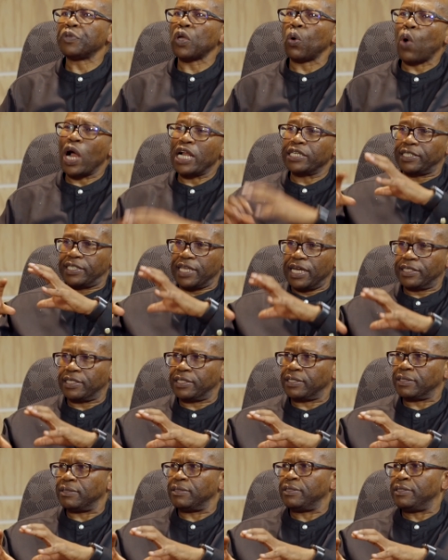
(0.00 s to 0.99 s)
Whilst that
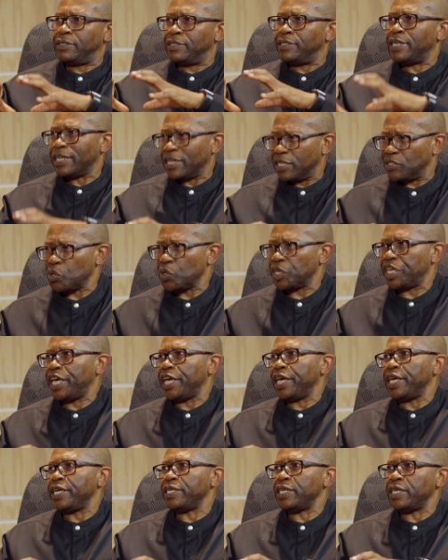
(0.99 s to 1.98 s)
is
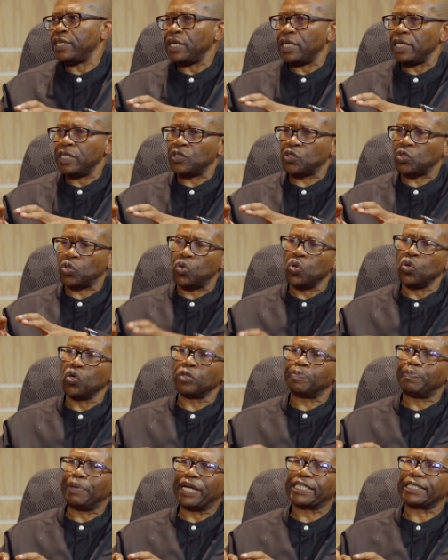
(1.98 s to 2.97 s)
okay, it is
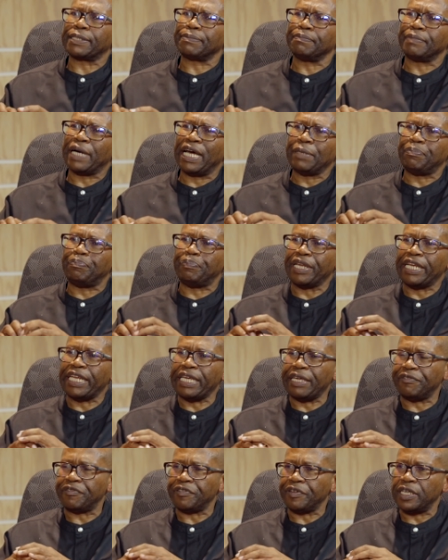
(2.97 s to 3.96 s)
good, but my
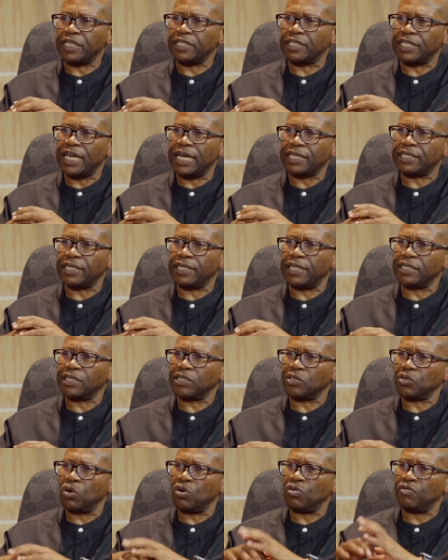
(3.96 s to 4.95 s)
belief is that
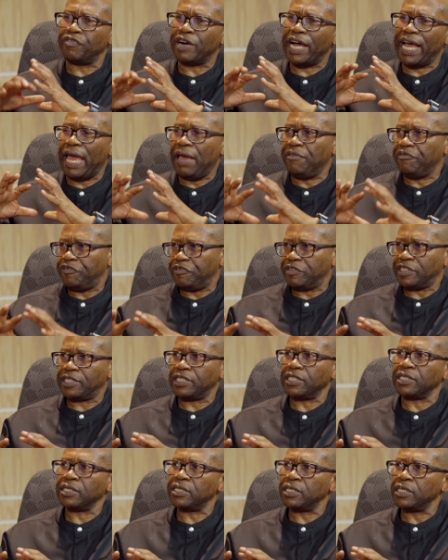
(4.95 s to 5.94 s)
there's
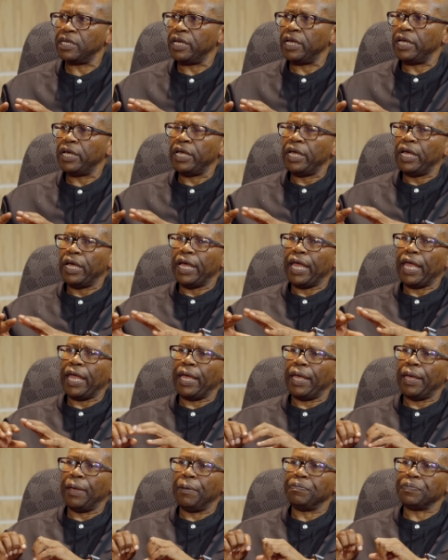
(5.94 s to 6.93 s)
overemphasis
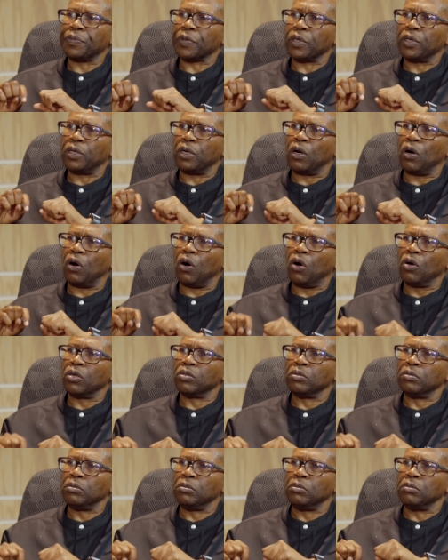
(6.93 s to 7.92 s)

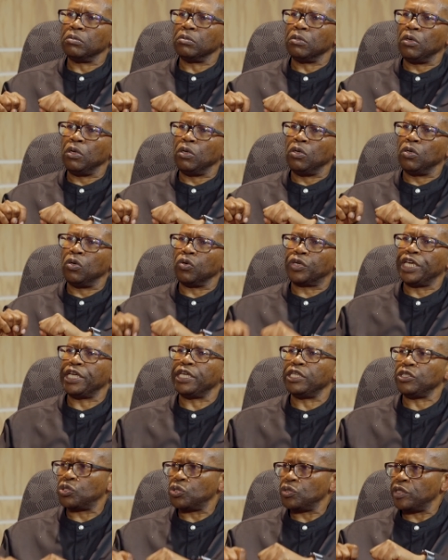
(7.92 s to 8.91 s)
on
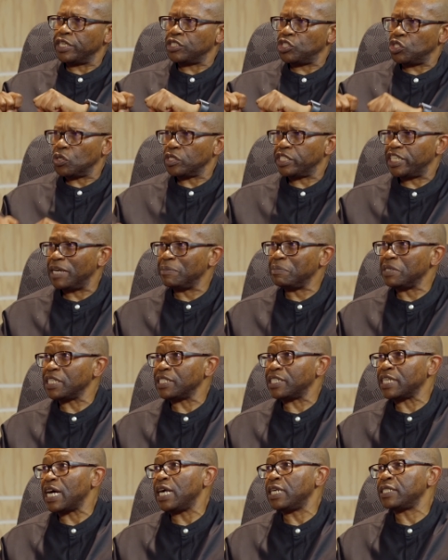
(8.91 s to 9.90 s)
looking into the short-term
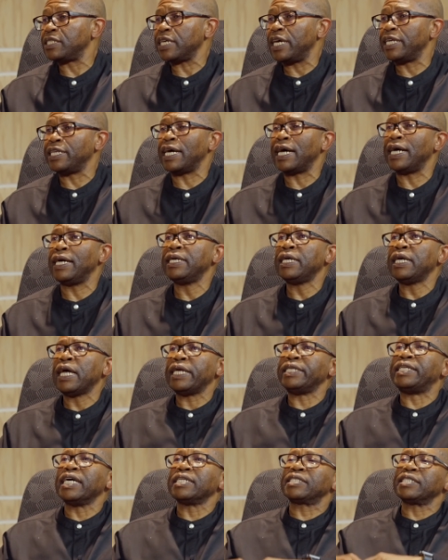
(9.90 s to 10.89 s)
results. And
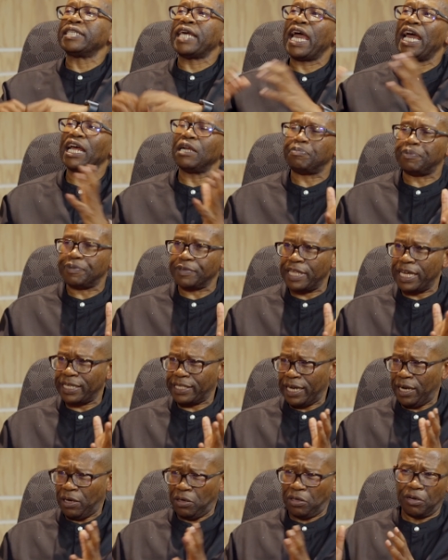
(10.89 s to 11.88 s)
it doesn't help
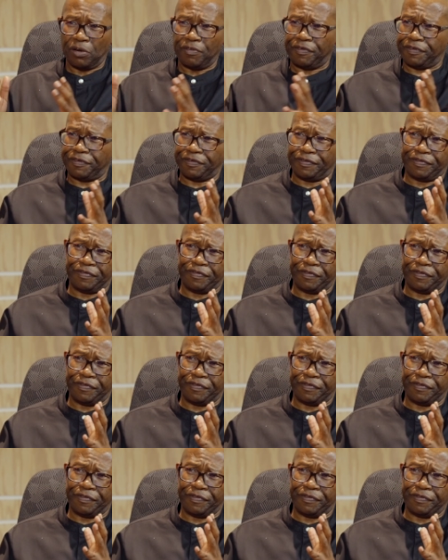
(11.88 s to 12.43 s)
that a lot of